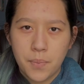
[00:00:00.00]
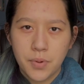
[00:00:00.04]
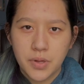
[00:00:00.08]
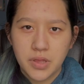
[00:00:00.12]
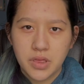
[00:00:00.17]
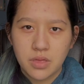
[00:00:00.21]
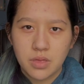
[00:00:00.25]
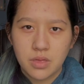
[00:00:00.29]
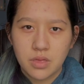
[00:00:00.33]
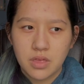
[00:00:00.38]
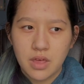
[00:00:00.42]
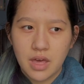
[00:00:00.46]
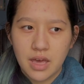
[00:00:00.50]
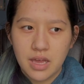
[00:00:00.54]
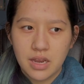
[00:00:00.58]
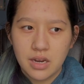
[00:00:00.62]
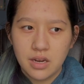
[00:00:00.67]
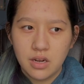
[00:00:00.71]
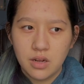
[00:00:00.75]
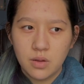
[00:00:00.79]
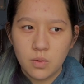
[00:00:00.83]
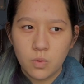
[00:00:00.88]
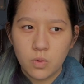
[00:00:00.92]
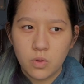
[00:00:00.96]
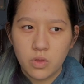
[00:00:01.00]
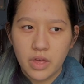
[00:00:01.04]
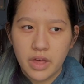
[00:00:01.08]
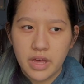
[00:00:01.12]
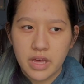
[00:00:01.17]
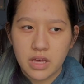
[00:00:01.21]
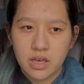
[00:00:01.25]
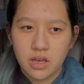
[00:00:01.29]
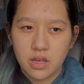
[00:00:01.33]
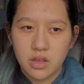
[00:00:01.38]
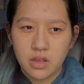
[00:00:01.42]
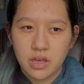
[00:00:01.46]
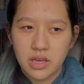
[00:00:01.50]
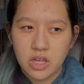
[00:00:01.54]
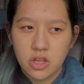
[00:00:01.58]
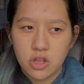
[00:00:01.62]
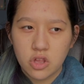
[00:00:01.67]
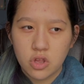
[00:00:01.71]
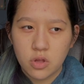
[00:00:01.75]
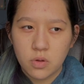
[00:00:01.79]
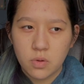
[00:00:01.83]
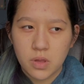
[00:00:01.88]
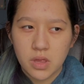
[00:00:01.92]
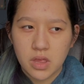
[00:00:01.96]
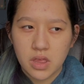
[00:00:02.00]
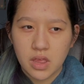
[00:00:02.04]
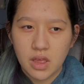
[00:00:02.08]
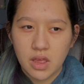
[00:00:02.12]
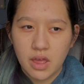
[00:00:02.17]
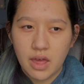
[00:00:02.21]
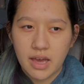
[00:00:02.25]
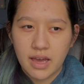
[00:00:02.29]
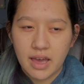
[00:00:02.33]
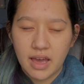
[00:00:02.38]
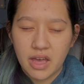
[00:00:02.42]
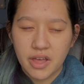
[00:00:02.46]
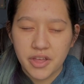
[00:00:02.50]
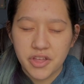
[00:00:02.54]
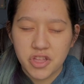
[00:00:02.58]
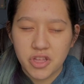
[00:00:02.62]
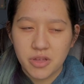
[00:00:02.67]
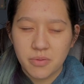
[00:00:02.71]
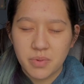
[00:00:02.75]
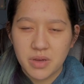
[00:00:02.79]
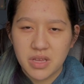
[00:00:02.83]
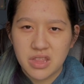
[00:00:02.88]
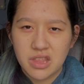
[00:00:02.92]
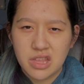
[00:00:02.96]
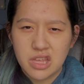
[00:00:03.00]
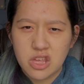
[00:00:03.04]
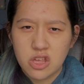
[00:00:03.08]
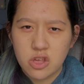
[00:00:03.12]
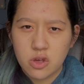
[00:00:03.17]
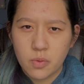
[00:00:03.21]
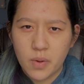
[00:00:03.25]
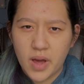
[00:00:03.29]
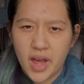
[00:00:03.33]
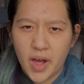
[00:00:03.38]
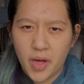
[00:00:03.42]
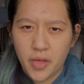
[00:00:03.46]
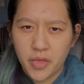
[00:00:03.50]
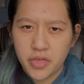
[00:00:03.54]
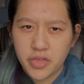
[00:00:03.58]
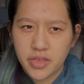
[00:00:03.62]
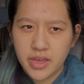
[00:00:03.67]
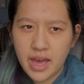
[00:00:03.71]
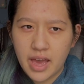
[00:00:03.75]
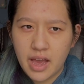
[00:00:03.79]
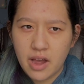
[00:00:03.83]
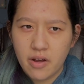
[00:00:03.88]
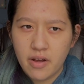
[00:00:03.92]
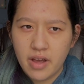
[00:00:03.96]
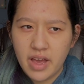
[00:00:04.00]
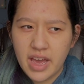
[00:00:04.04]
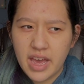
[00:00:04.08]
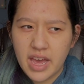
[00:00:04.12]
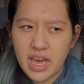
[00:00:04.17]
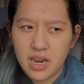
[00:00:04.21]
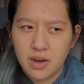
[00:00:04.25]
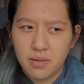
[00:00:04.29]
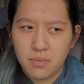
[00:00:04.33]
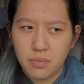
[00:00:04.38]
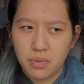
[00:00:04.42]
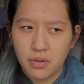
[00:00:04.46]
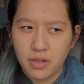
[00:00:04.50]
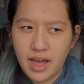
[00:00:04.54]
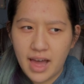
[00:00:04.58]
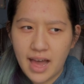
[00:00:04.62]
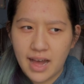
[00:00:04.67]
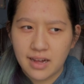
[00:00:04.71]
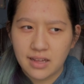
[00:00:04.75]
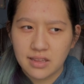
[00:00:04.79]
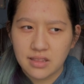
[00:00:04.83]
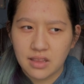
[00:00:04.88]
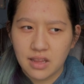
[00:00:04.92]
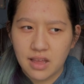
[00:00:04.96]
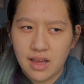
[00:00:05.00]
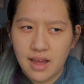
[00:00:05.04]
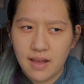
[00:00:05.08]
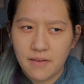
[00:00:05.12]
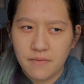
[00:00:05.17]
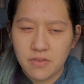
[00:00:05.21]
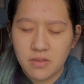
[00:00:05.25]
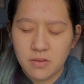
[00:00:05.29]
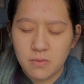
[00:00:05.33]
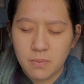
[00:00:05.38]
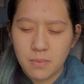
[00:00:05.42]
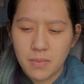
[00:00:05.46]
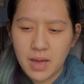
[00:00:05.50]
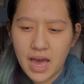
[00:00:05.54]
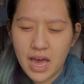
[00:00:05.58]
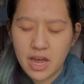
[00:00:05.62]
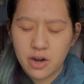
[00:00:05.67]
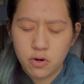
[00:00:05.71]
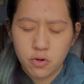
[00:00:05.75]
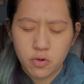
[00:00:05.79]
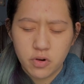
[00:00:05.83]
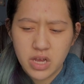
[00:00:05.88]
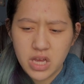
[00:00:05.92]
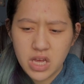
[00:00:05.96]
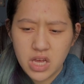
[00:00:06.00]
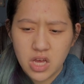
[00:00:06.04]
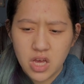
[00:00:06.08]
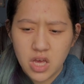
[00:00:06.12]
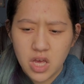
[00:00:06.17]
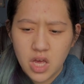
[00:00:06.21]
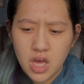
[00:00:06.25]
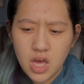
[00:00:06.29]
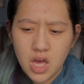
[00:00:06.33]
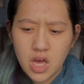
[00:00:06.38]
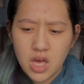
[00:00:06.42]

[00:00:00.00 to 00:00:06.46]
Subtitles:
But then like issues like LGBTQ healthcare and Black Lives Mattering,